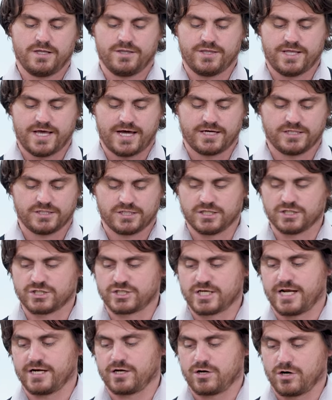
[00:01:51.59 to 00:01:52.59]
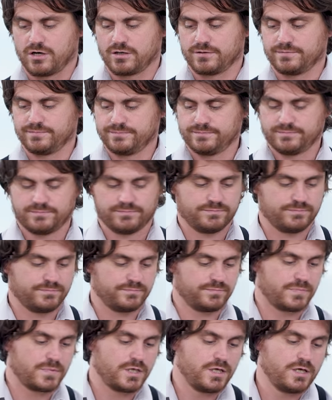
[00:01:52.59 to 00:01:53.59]
That is in a sidecar.
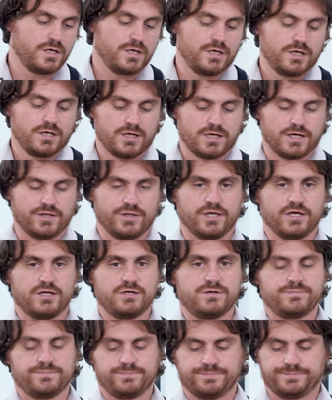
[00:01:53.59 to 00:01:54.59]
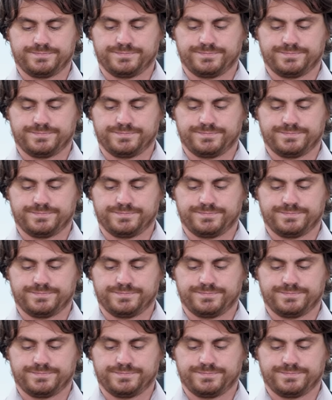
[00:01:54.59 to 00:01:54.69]
And then